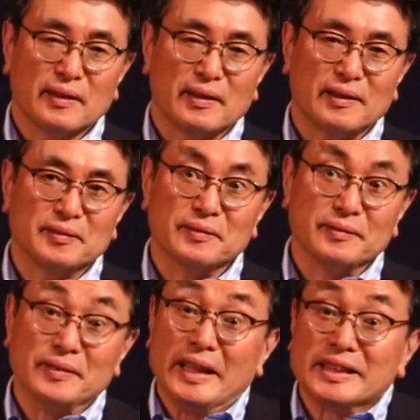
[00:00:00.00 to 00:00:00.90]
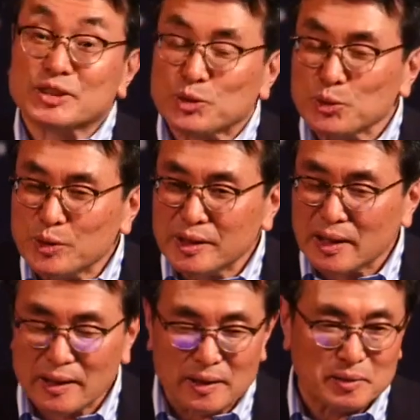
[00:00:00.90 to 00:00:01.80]
Um, next to the
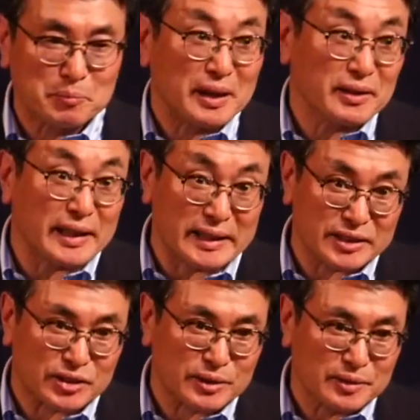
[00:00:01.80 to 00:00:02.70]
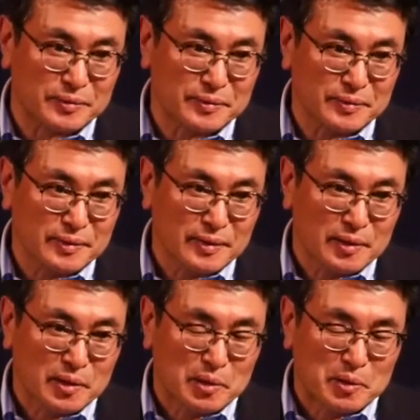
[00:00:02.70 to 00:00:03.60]
uh, Bangladesh.
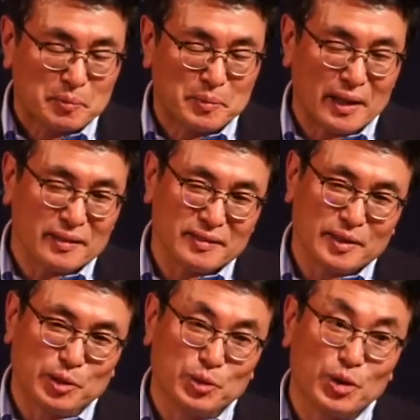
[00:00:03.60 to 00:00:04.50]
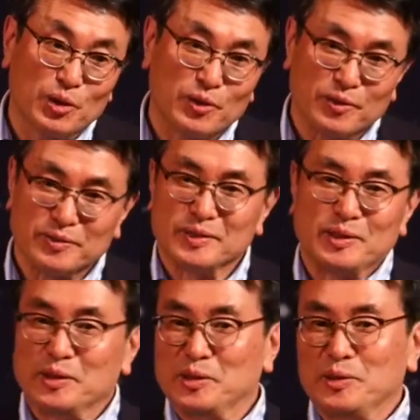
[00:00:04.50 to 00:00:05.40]
But you know,
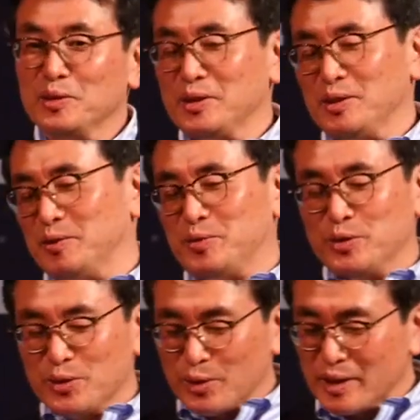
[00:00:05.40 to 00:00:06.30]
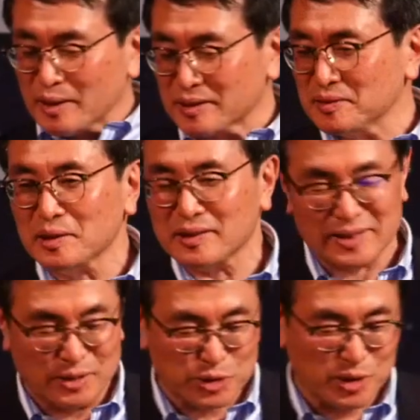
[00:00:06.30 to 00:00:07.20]
you know, if you know the, the
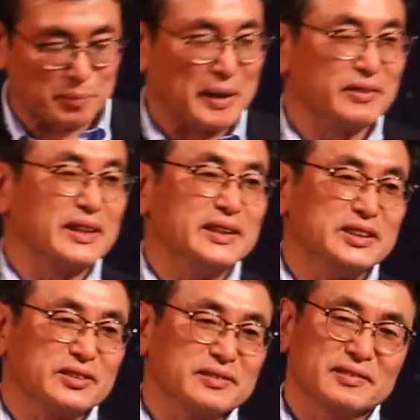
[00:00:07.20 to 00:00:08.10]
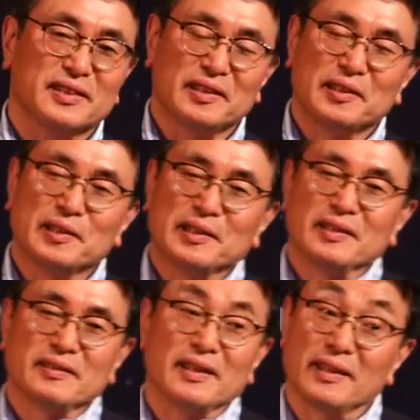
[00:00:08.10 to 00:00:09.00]
country of Bangladesh,
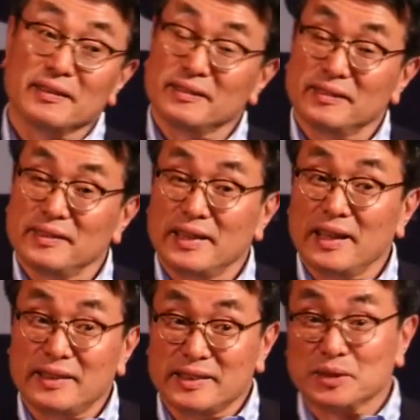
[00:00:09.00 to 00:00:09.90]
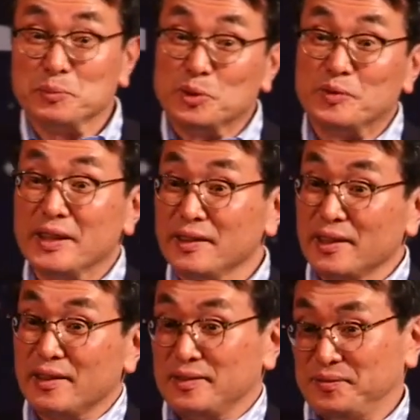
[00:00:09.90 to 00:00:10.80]
that God is moving there.